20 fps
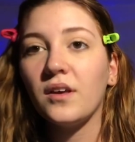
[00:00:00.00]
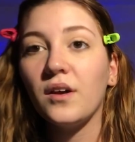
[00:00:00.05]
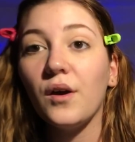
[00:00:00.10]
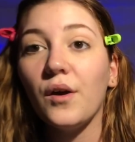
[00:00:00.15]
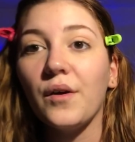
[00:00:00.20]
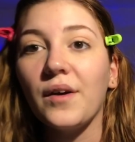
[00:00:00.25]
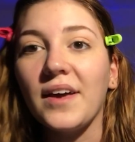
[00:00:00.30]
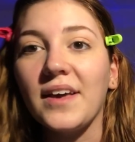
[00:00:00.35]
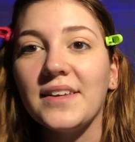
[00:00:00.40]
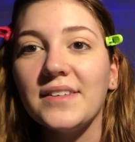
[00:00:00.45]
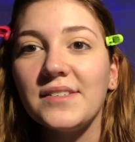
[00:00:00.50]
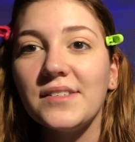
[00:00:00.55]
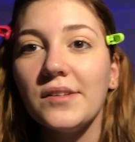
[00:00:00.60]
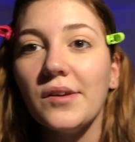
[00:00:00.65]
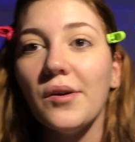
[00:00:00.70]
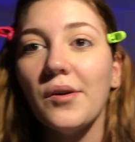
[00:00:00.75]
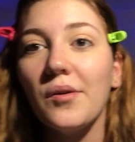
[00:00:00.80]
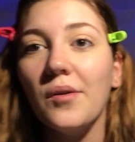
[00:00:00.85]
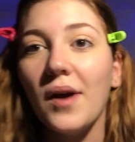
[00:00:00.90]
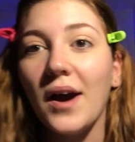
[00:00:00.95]
Okay,
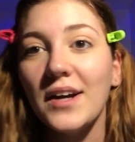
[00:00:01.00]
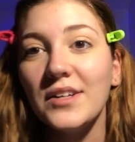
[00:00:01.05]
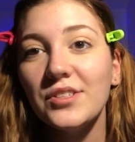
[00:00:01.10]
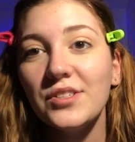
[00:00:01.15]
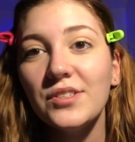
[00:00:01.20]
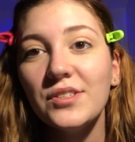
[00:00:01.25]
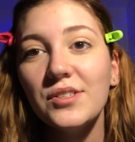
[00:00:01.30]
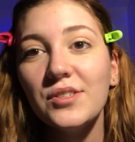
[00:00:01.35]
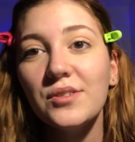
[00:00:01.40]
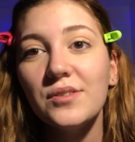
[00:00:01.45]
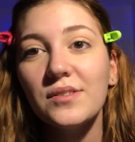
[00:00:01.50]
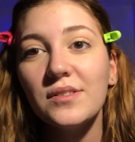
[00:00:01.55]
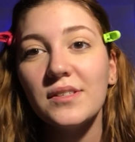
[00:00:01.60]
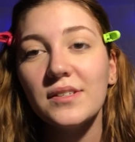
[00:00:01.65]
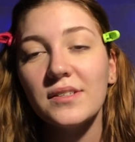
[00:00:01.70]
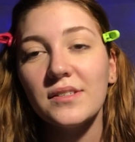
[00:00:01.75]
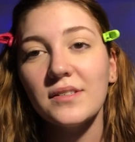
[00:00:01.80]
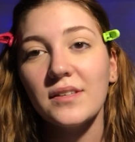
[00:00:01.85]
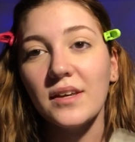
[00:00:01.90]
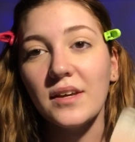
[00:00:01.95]
so I just use
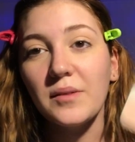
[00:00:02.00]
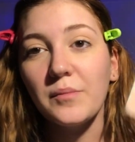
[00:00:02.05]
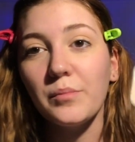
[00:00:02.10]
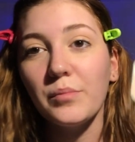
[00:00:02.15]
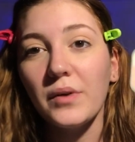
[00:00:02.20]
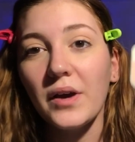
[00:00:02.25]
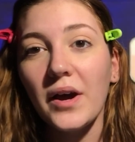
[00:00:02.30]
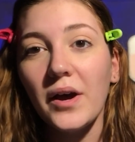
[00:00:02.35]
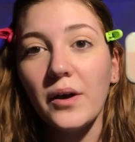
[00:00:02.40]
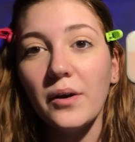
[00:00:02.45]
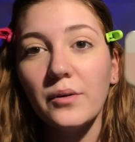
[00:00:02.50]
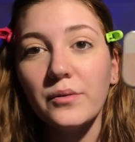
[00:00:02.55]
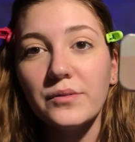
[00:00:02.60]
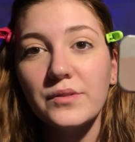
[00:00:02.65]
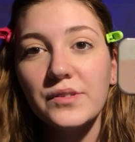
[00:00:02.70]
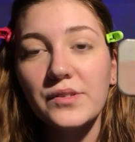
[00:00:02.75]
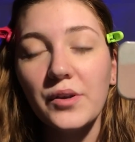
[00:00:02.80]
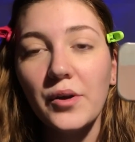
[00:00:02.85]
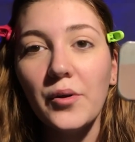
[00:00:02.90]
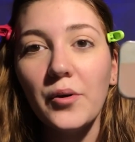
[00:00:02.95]
this like brow
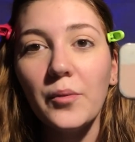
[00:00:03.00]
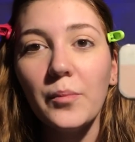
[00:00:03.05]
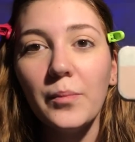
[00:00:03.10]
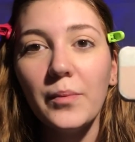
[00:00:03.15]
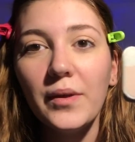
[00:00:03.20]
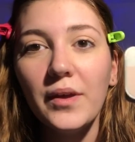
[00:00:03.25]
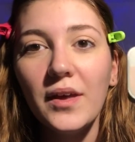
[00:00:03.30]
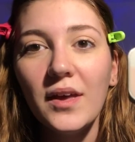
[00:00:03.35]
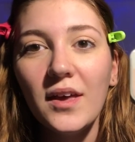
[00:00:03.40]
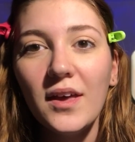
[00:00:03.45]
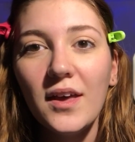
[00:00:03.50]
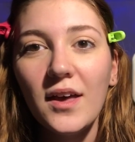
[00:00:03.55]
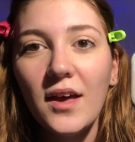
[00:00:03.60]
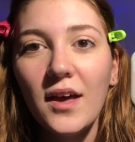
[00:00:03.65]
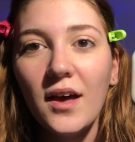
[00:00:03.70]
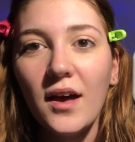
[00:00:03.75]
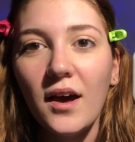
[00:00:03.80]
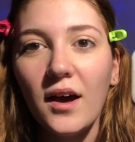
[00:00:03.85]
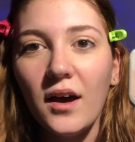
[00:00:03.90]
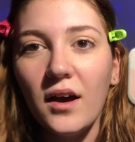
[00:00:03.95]
soap,
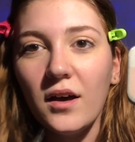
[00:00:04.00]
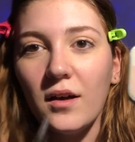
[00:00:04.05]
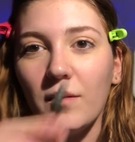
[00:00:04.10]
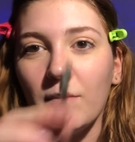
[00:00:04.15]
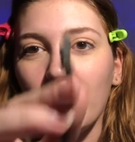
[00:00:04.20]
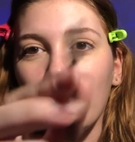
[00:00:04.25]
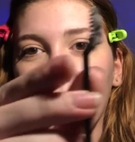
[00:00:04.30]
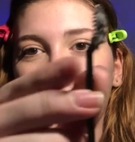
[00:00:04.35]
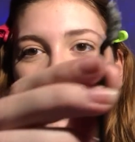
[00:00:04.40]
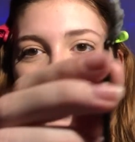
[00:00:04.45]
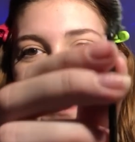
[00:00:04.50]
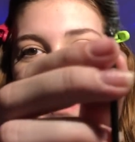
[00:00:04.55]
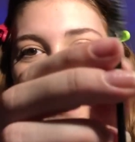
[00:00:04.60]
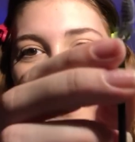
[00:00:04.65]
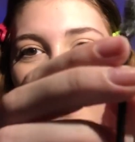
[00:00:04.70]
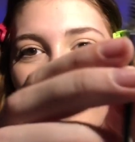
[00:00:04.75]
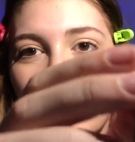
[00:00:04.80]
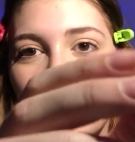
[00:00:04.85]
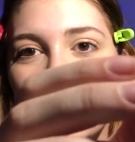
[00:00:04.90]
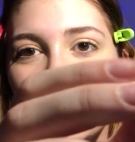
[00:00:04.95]

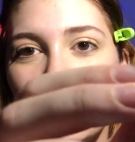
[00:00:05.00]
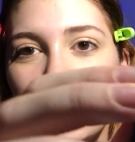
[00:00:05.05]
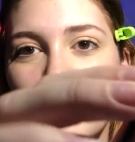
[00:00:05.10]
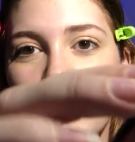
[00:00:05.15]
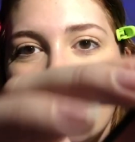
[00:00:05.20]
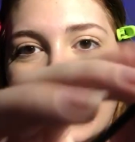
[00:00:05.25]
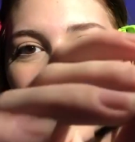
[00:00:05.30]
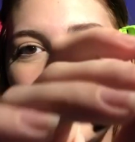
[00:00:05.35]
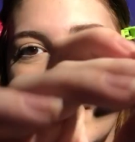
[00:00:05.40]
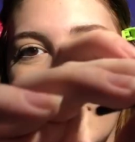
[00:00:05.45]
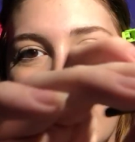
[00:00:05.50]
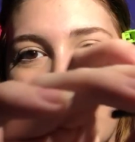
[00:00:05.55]
and I